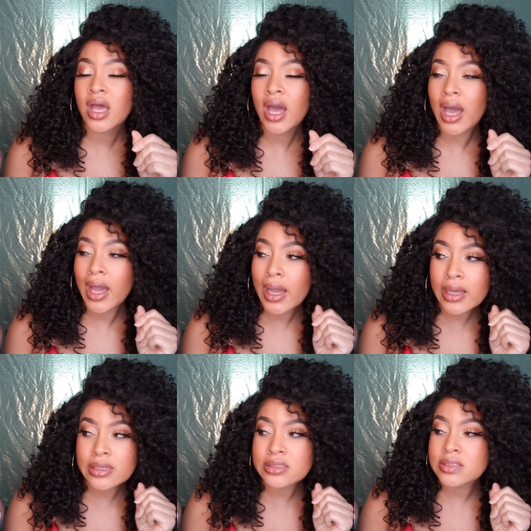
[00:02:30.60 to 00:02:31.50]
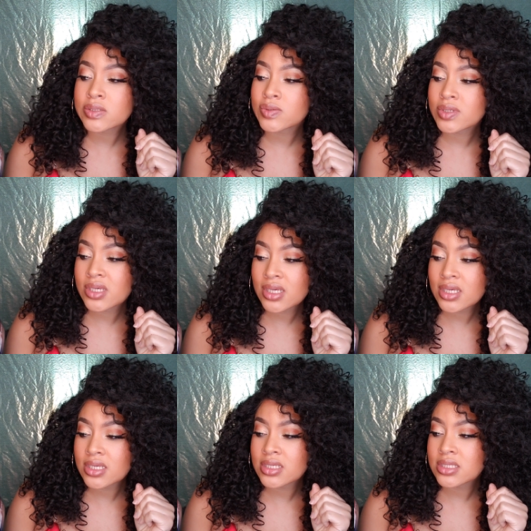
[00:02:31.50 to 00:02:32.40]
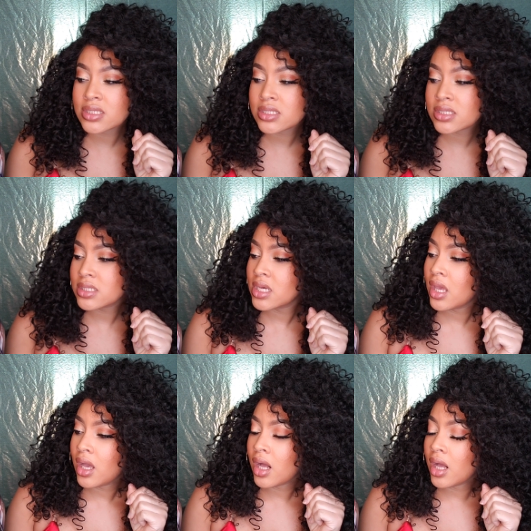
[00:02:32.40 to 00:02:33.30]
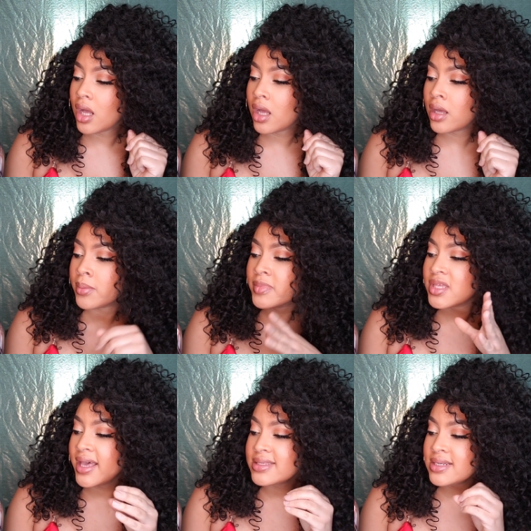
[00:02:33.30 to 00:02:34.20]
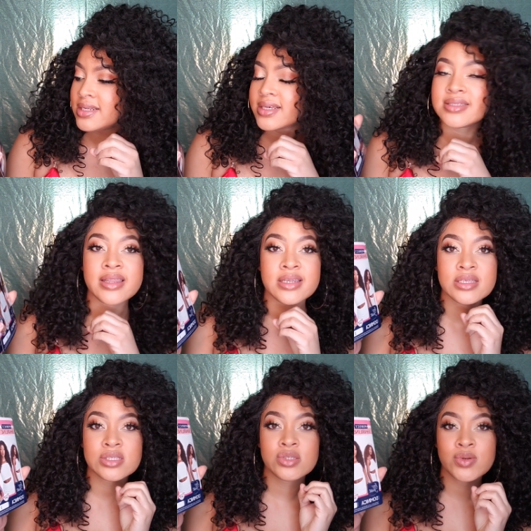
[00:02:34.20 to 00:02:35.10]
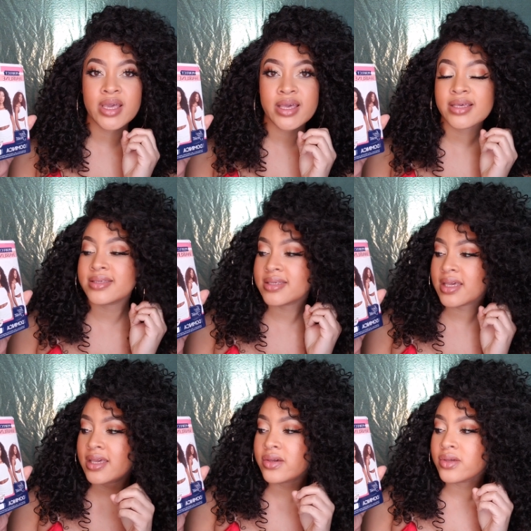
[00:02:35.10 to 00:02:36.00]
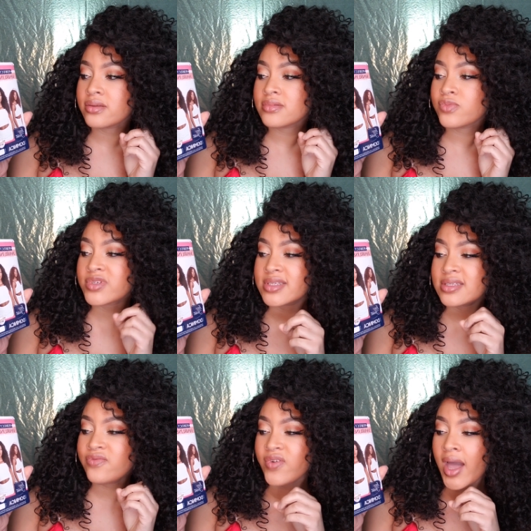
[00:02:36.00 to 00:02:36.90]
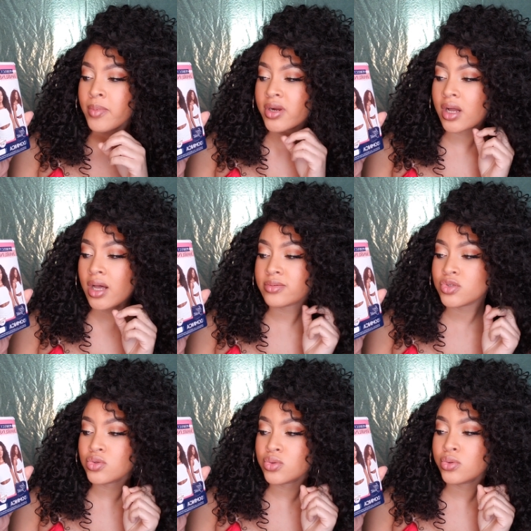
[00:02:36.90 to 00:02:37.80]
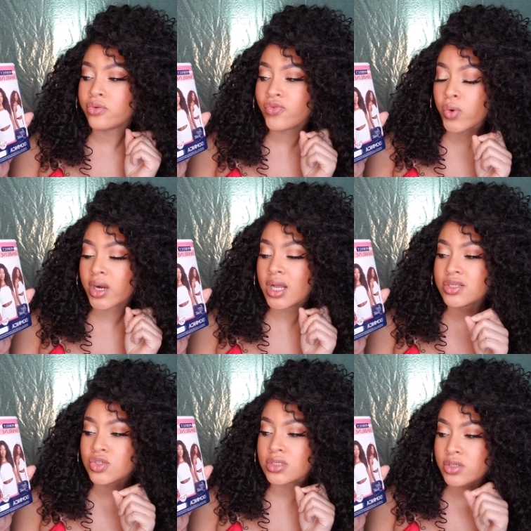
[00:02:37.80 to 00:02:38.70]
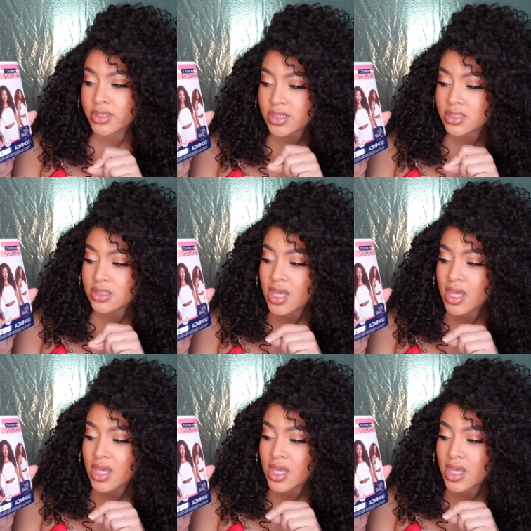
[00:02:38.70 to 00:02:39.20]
Iron sleeves. Um, yes, and it does say that this unit is heat resistant fiber up to 400 degrees.